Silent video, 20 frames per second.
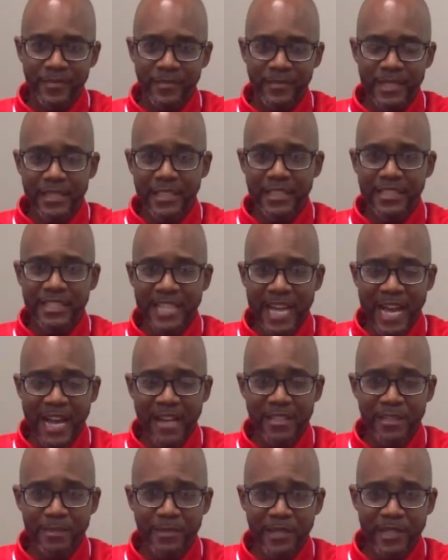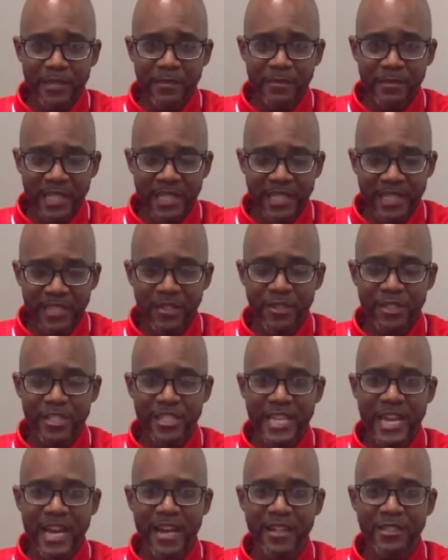That the child is being mean or the
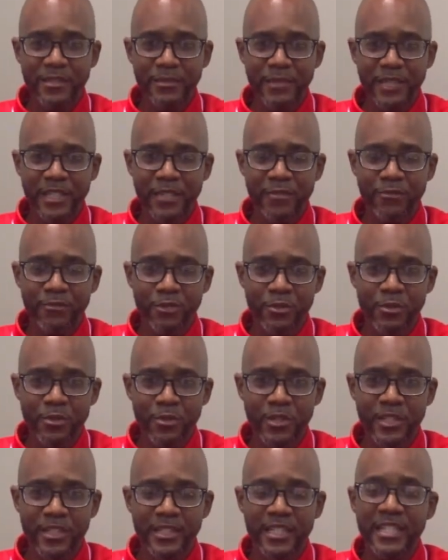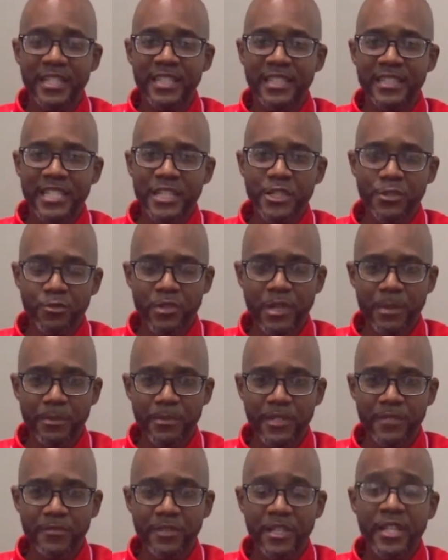child is being rude and
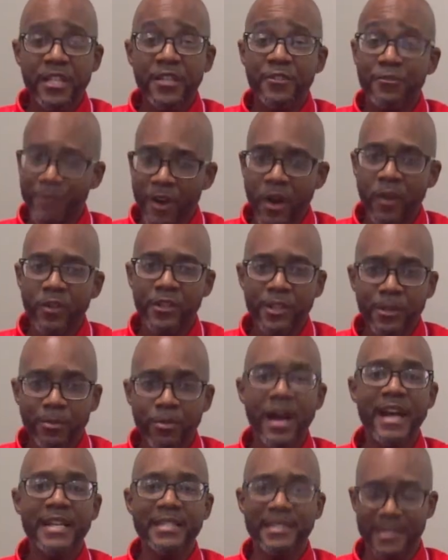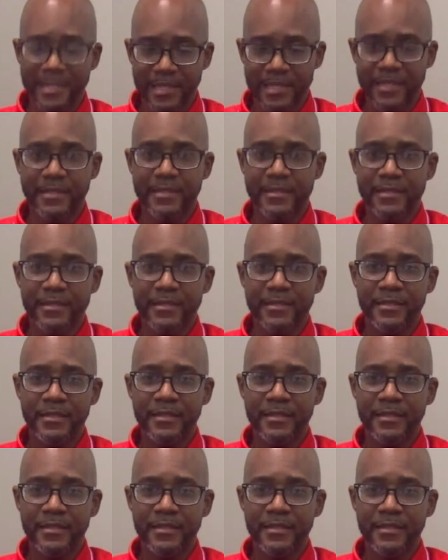disruptive. Follow the process.